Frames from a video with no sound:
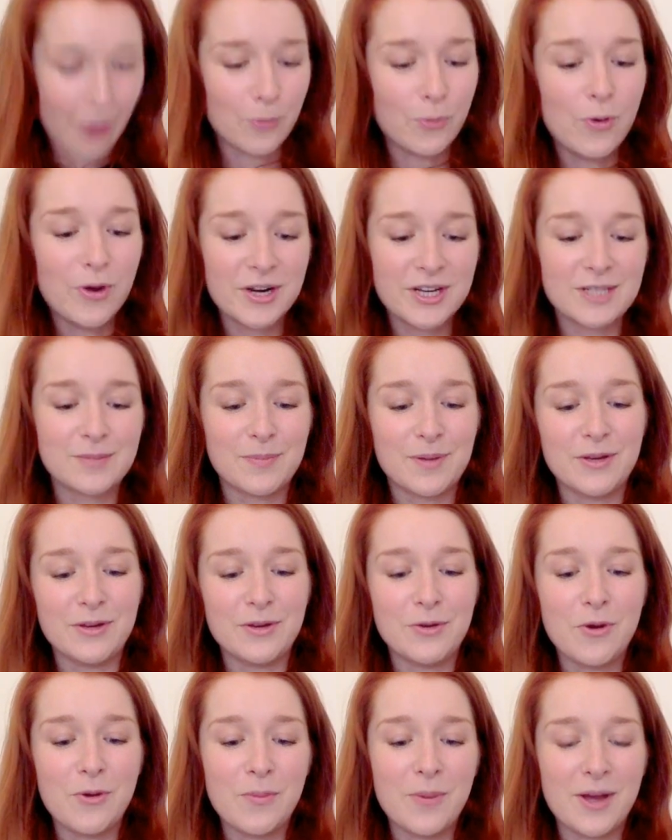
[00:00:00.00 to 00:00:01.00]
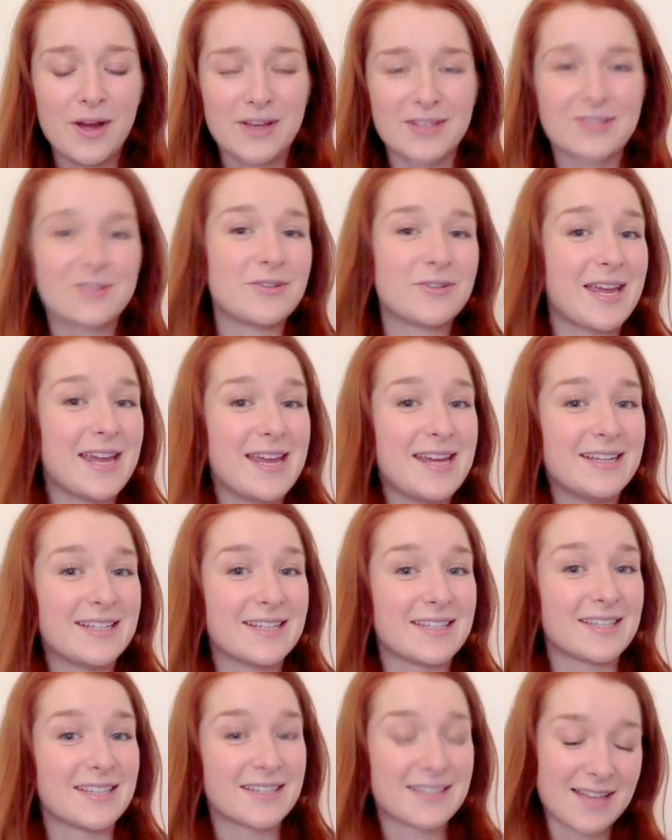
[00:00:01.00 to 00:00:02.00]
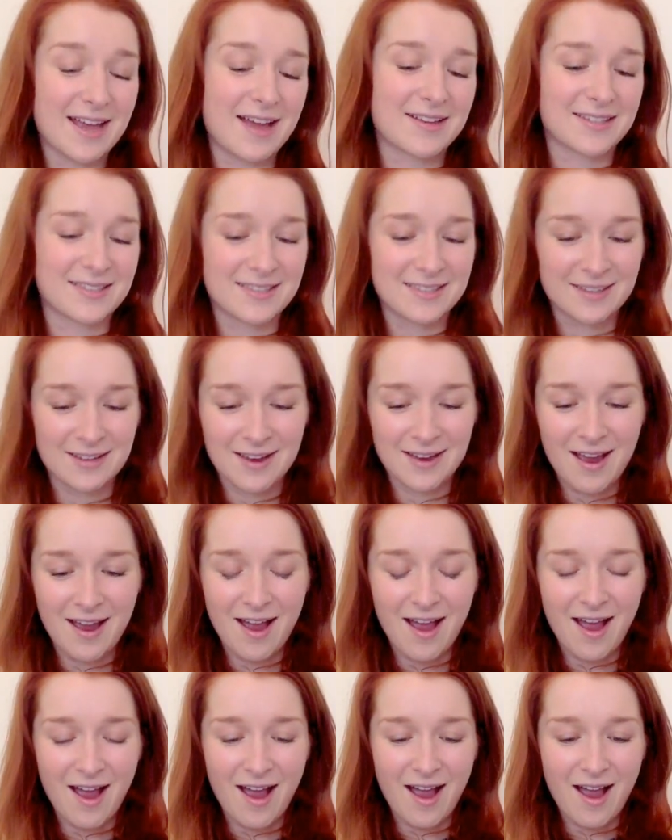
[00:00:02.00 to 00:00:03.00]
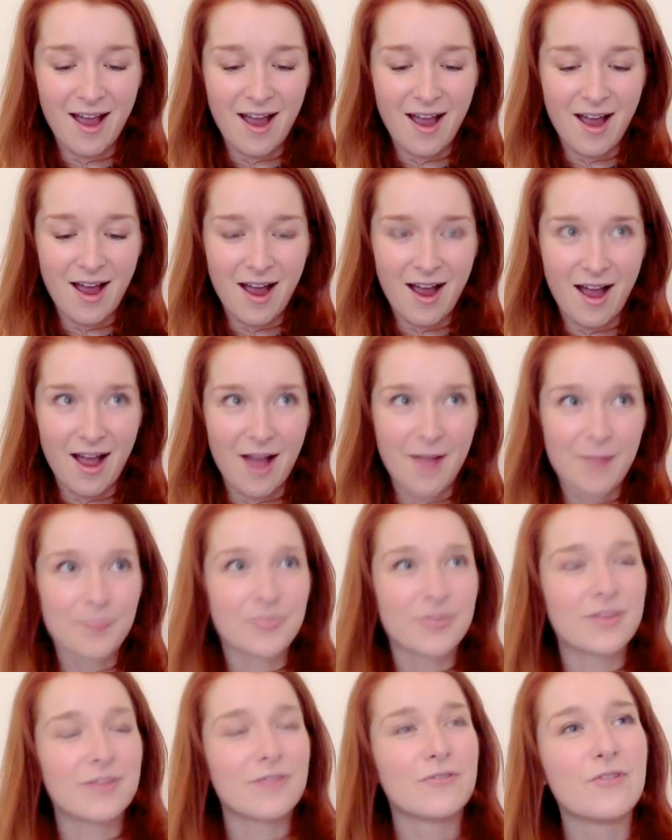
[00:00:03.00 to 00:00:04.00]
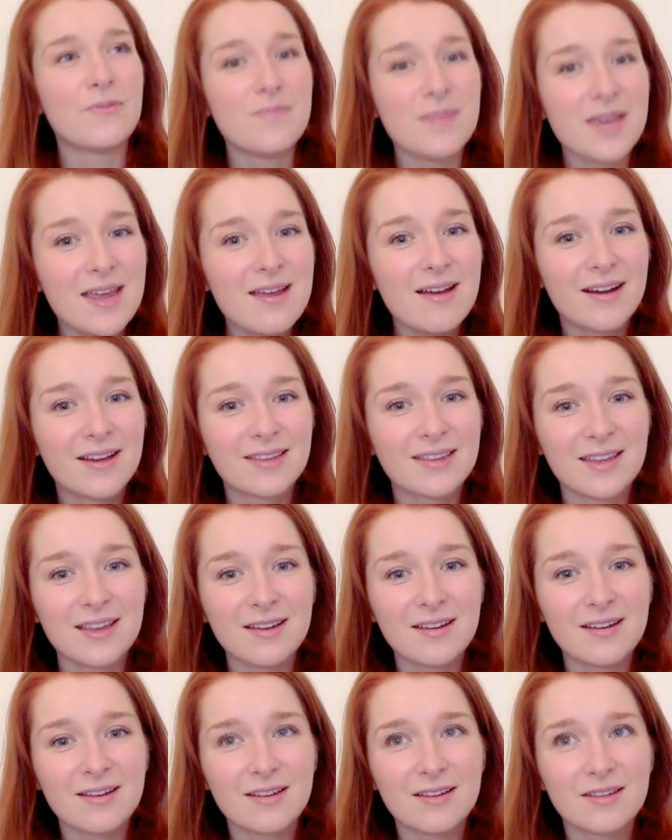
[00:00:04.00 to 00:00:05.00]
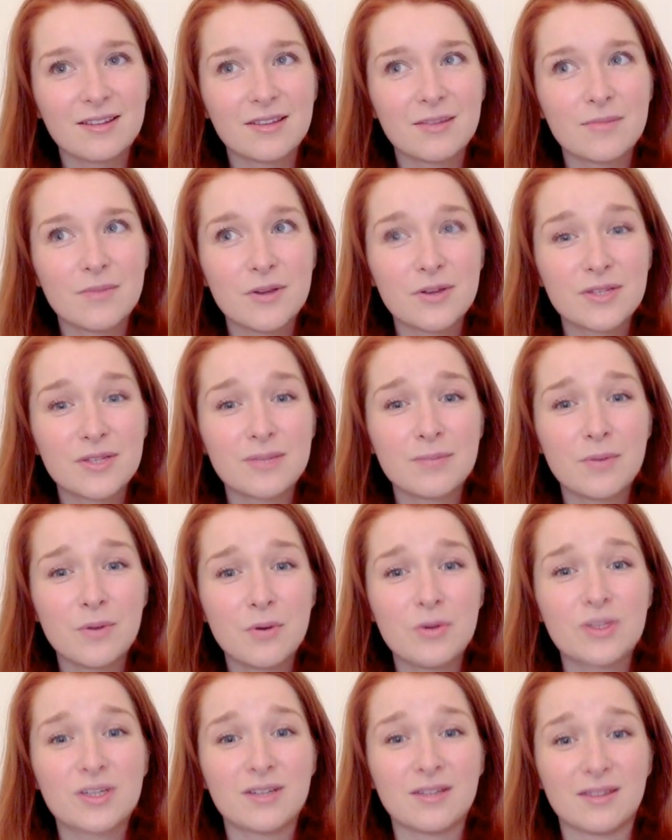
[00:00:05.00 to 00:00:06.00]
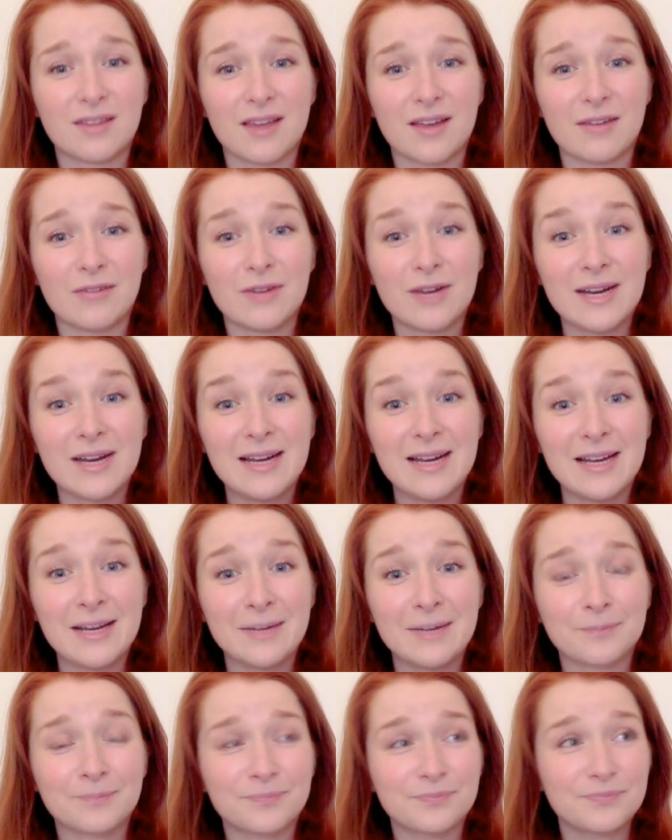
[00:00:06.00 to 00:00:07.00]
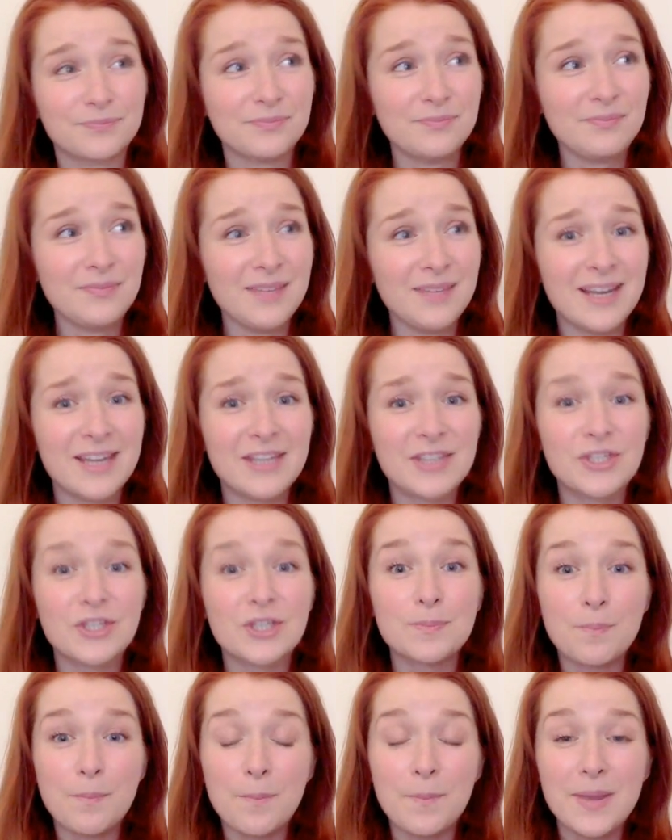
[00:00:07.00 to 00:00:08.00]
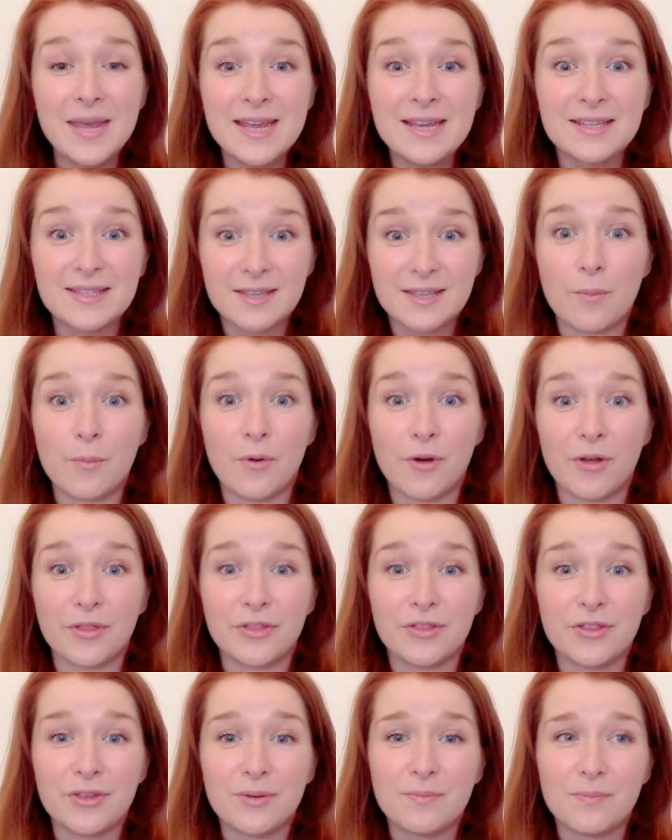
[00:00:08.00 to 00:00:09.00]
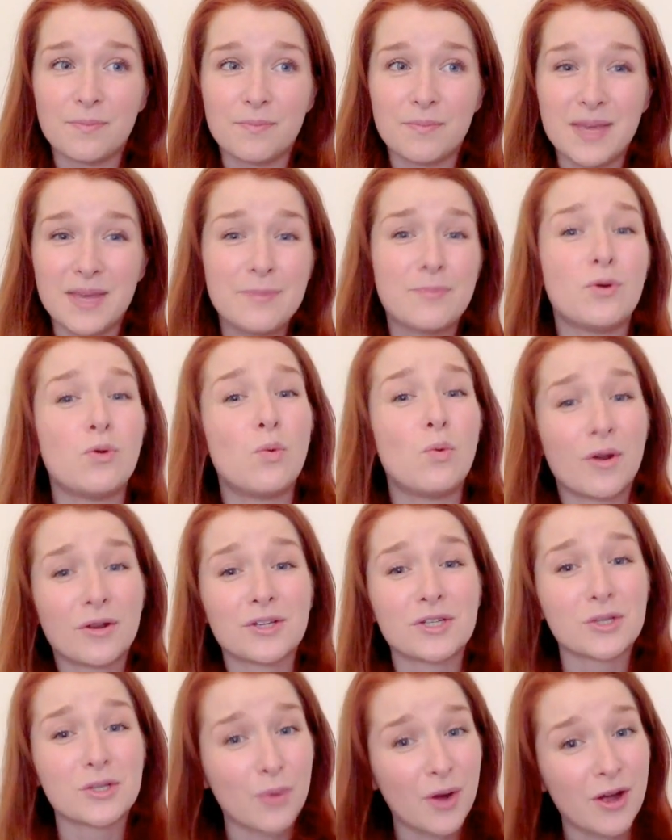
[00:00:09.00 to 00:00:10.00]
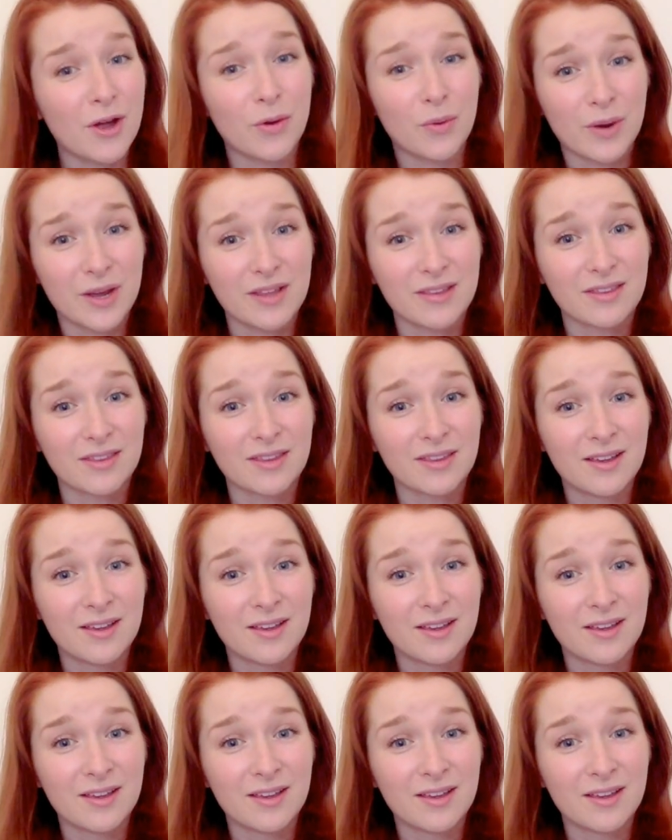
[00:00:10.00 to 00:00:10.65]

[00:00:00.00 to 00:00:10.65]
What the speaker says: What has been your personal key to success? For me, I think the most important thing really is just be someone that people want to work with.